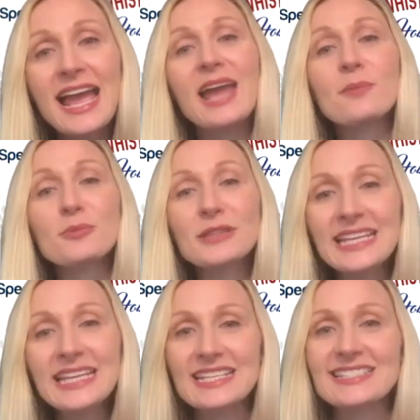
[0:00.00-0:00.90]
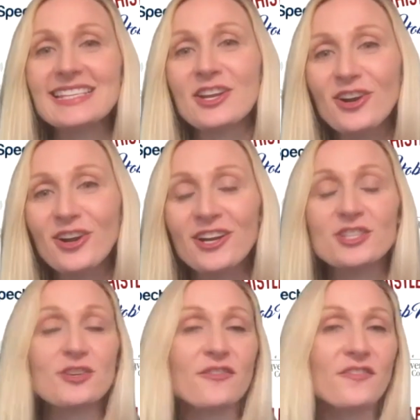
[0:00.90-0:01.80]
and please encourage
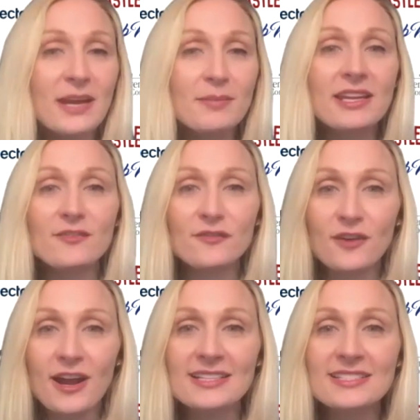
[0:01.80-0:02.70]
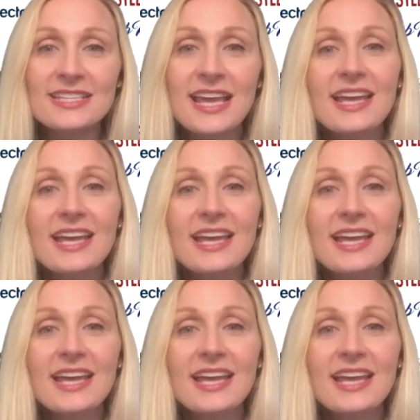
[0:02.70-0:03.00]
your family and friends